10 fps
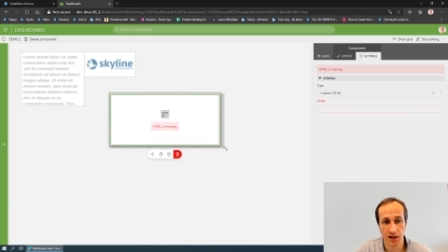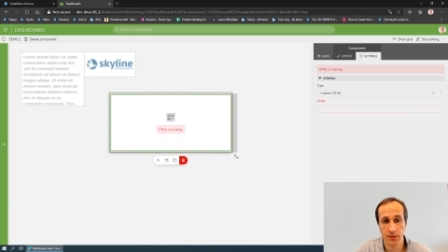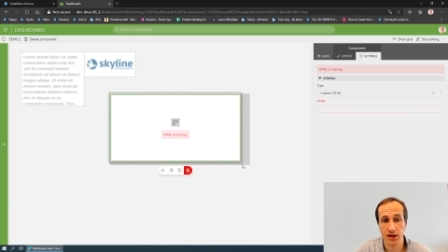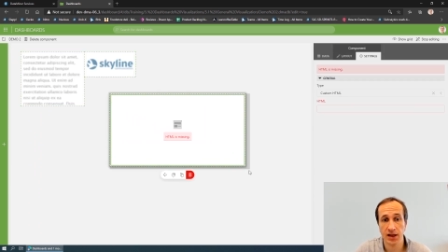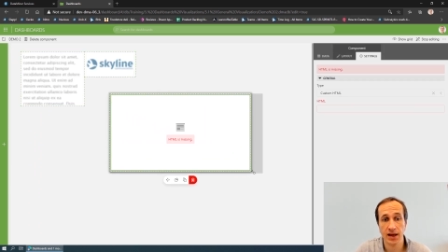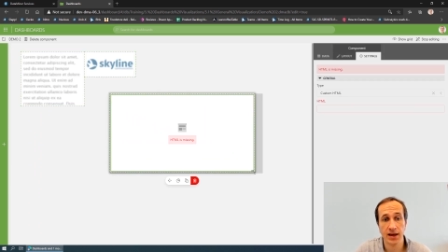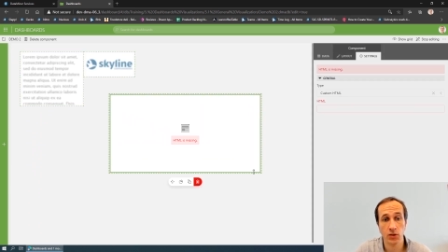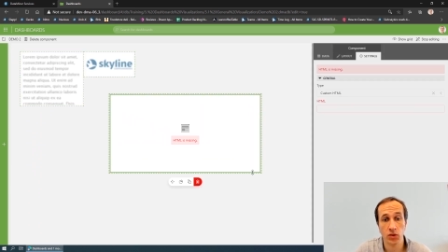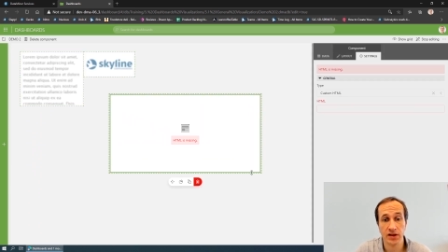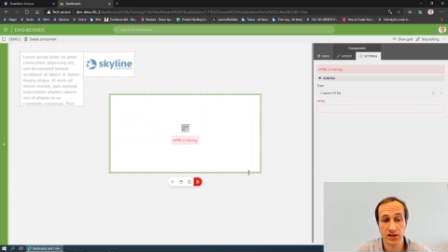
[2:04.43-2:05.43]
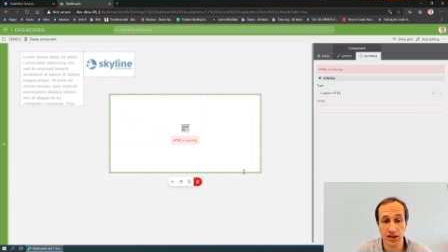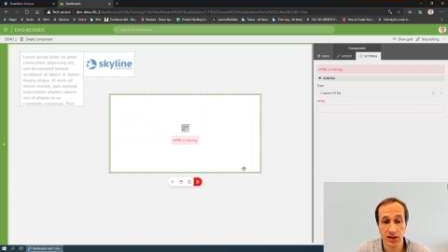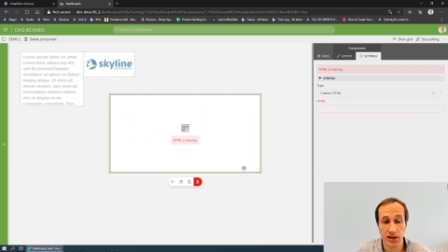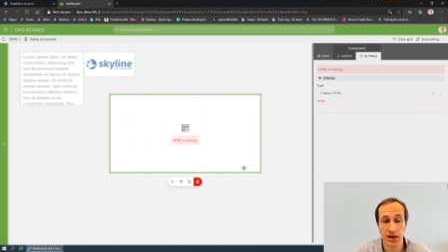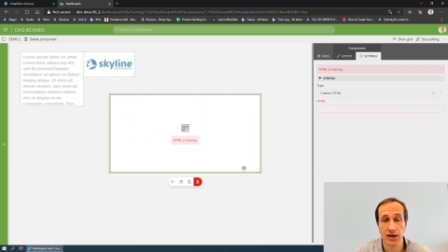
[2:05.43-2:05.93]
Same thing again, we
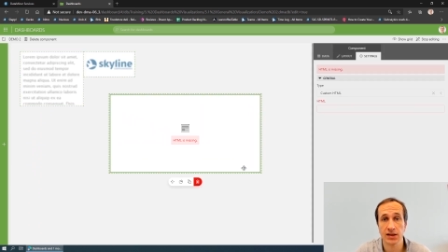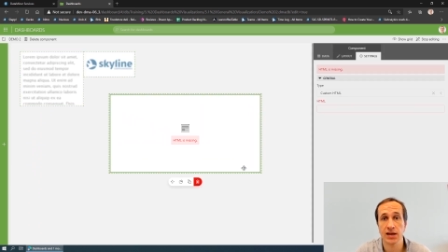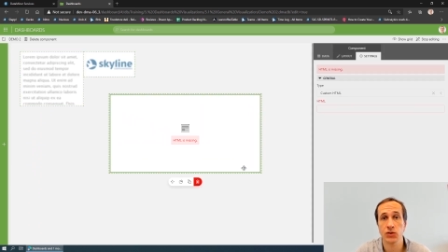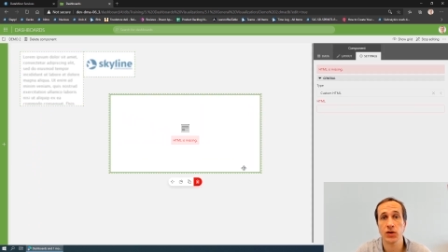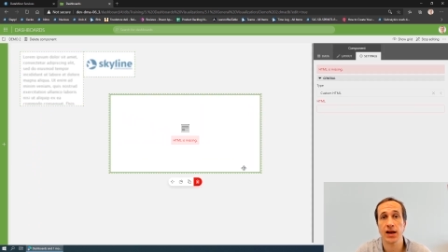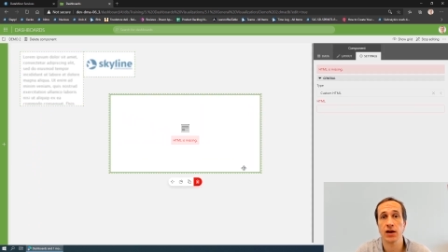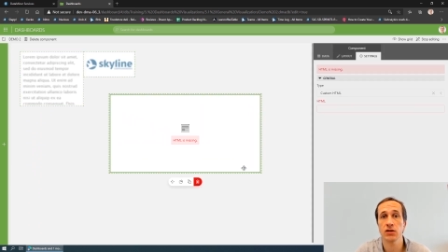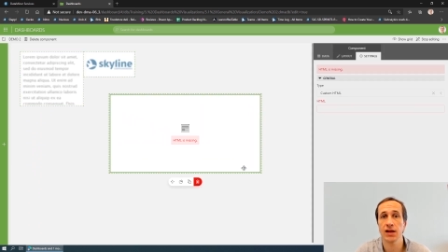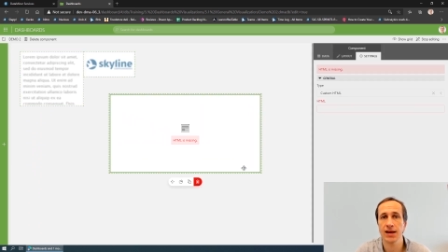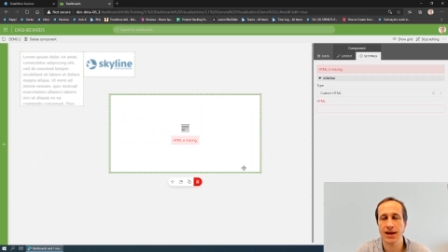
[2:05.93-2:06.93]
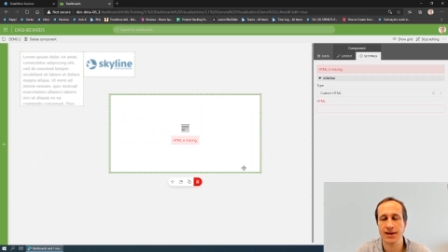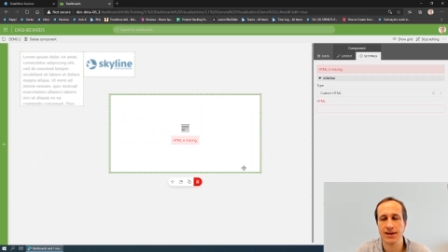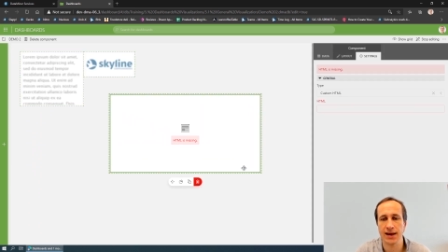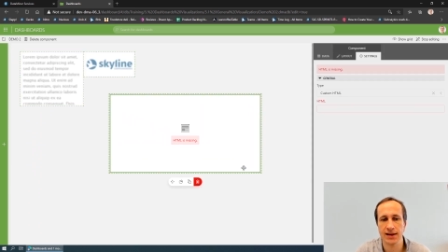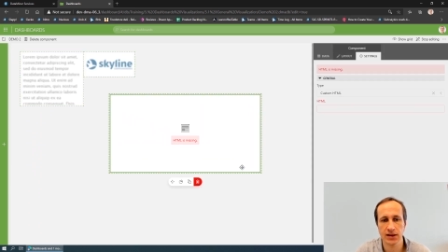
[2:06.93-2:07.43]
see that we cannot link
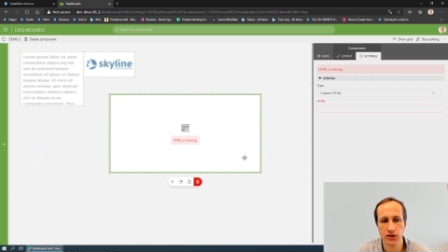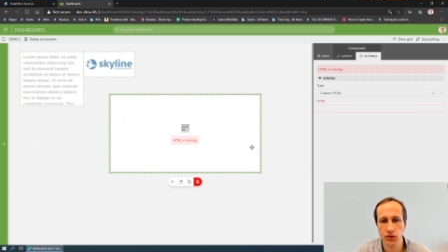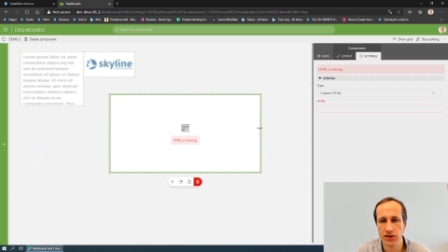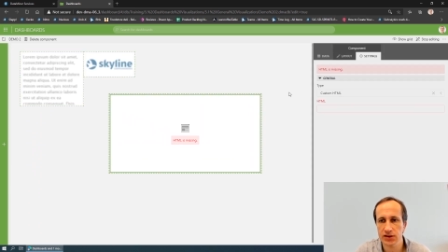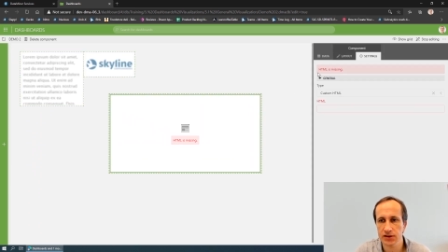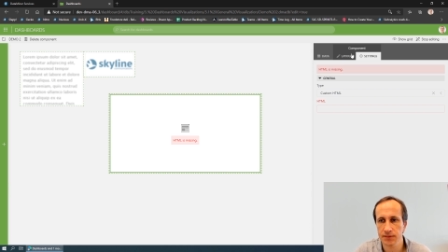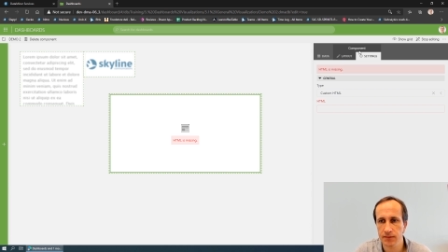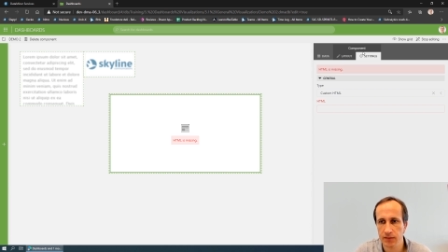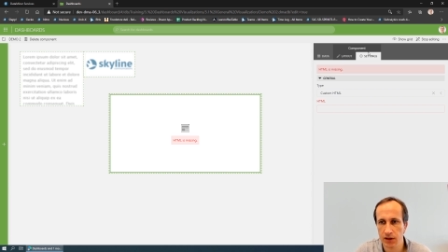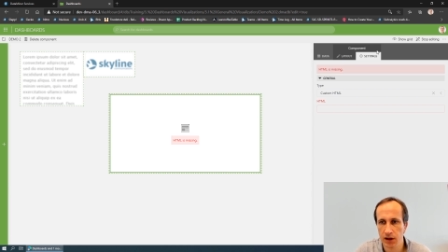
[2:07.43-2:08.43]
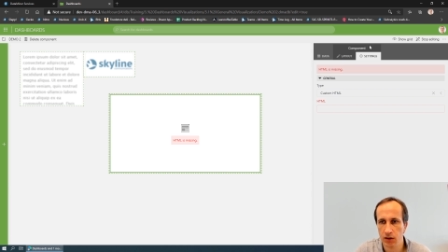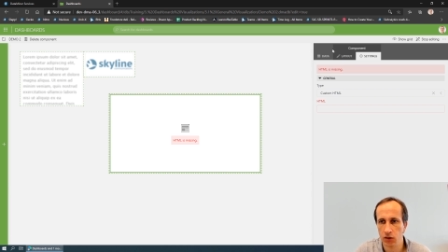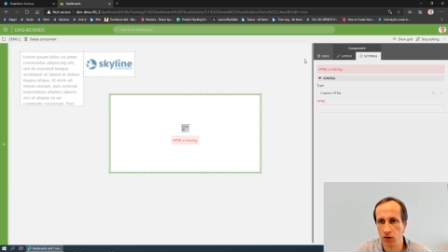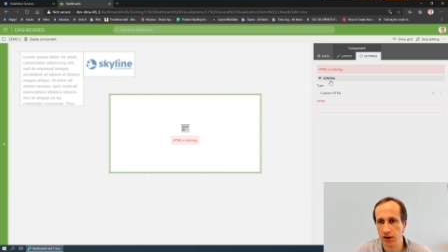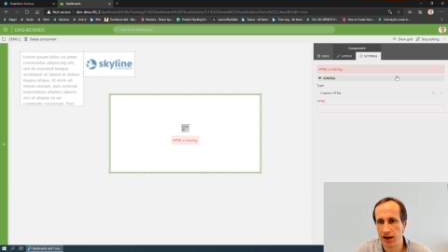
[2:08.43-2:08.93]
any data to it.
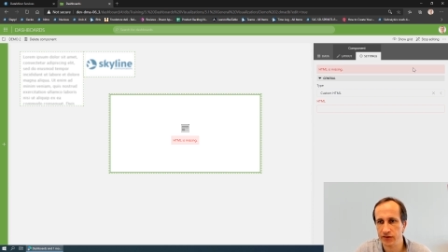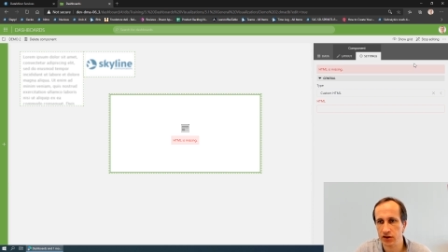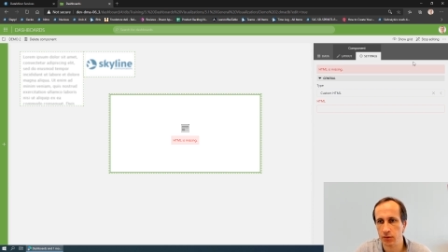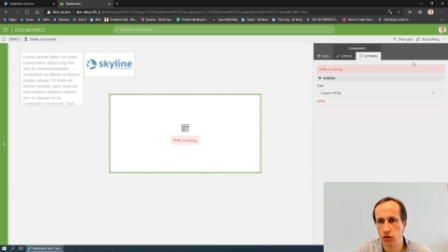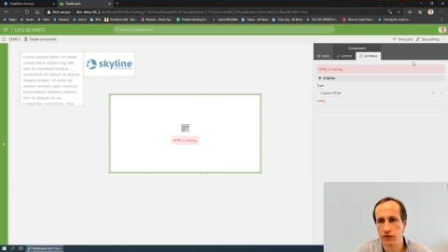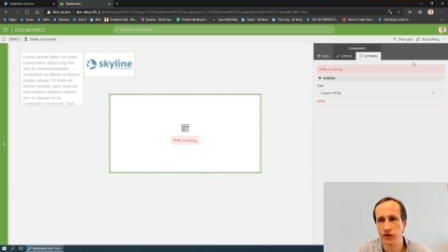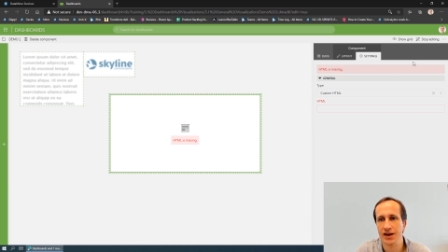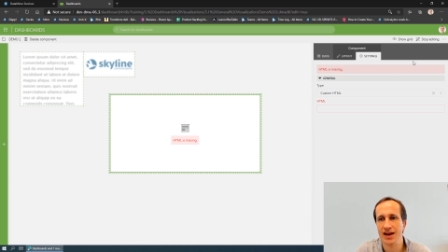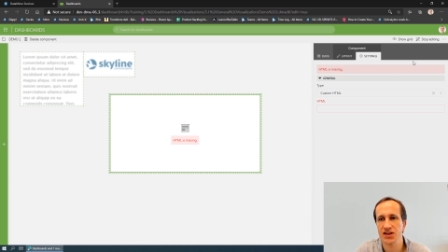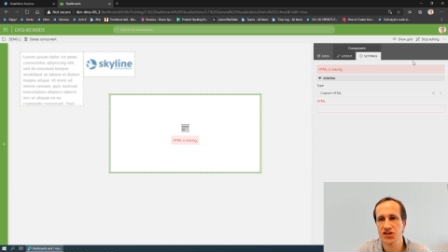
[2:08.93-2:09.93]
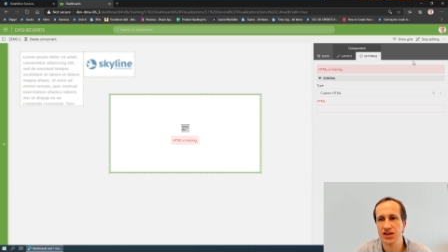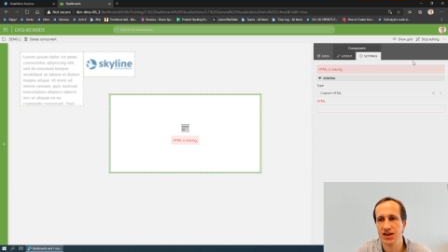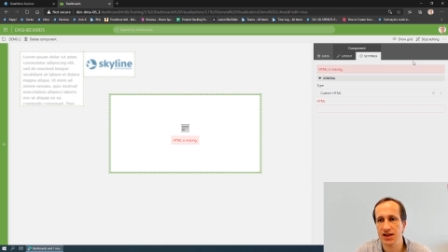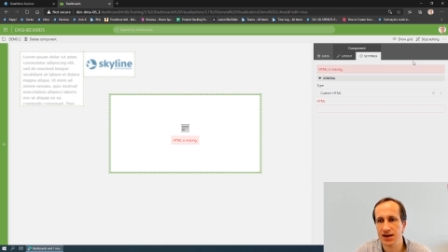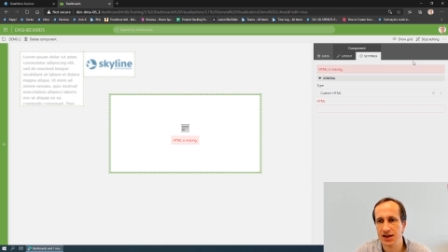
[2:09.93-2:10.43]
We only have some configuration
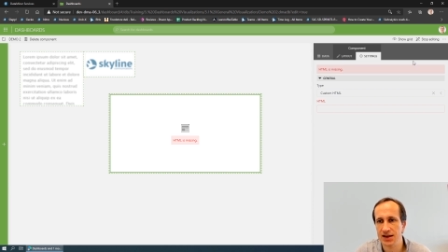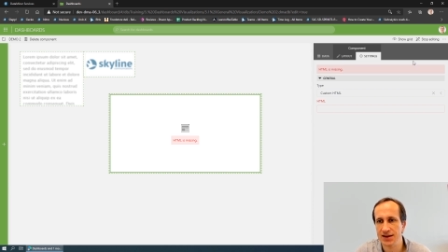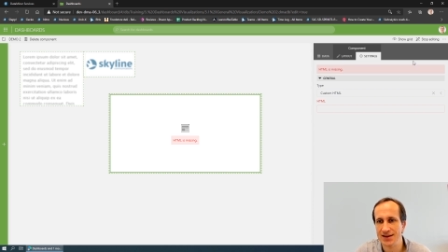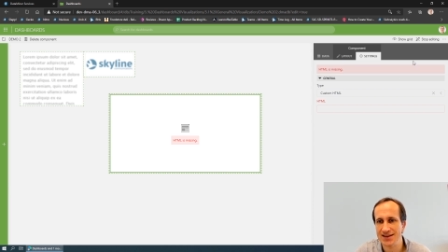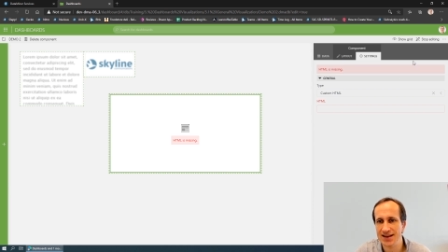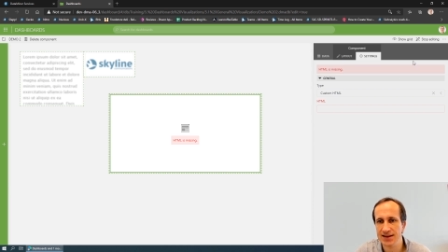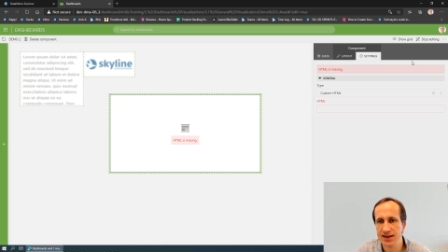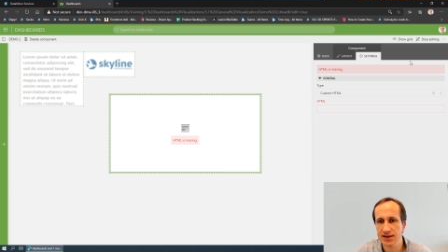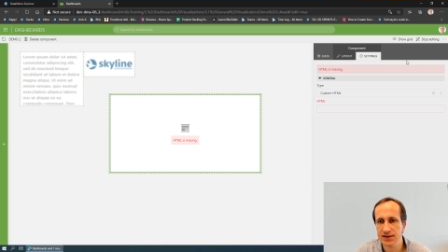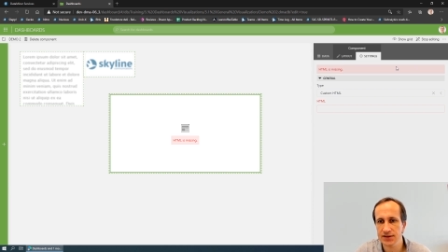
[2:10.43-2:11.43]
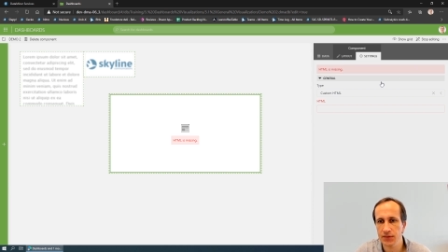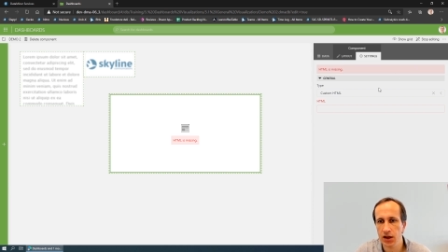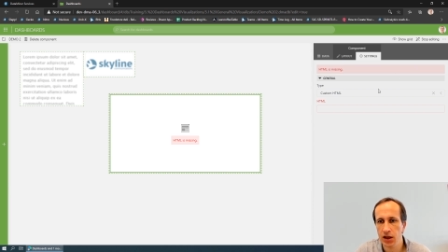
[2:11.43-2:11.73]
here in the settings.